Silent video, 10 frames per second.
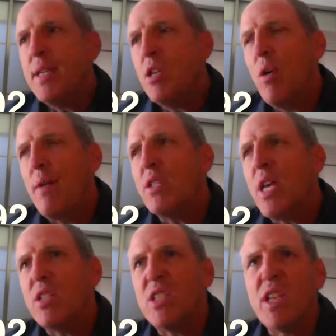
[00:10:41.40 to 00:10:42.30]
I was
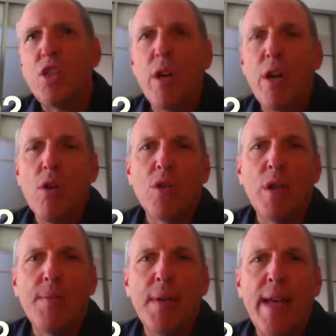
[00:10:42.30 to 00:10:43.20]
there 6 years,
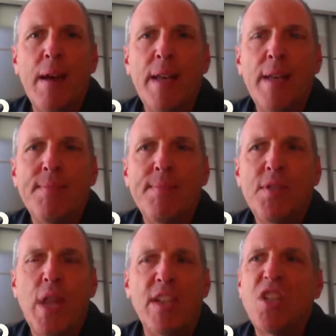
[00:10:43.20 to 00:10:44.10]
and
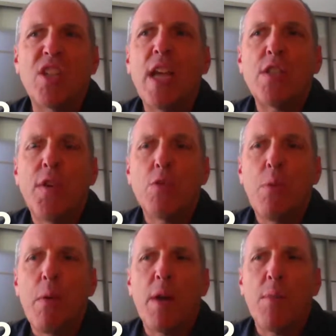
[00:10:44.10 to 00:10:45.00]
as successful as
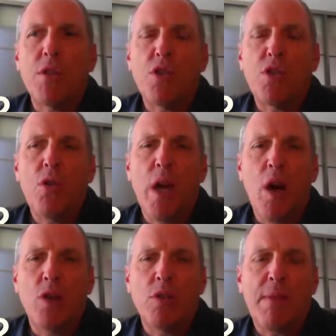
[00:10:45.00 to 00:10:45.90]
we were getting with the
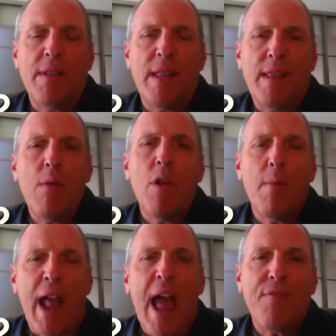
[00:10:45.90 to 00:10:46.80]
studios, they were only
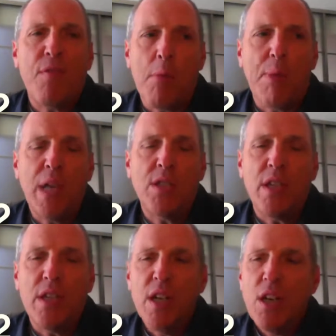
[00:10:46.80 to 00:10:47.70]
about half of our
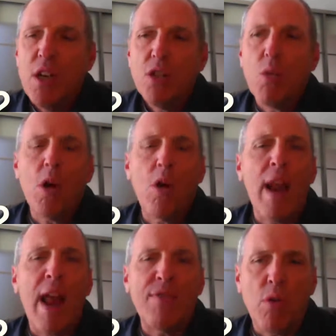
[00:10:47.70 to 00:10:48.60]
budget. So we're
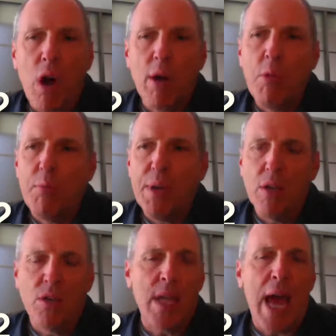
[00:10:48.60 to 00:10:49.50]
going after
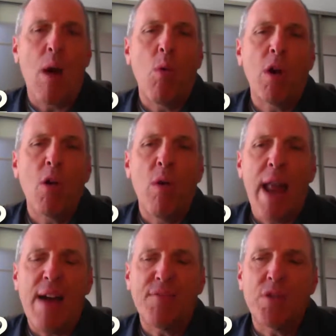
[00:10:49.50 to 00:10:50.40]
automobiles now. We're
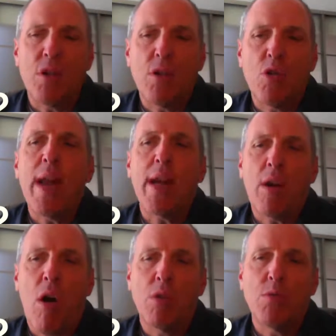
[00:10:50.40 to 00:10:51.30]
going after credit
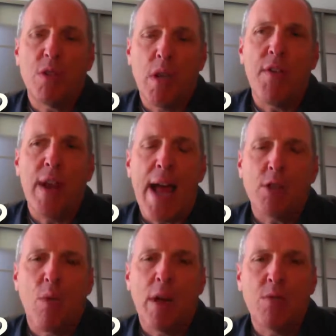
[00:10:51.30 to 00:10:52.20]
cards. There's another
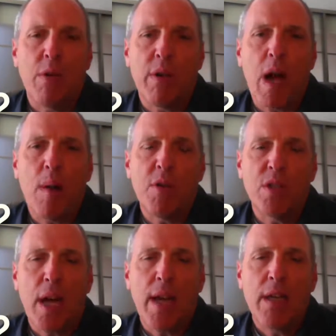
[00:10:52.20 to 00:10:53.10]
natural one because we were a
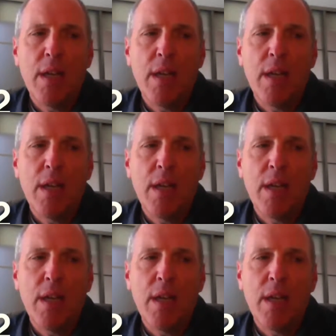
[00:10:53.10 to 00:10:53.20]
commerce site.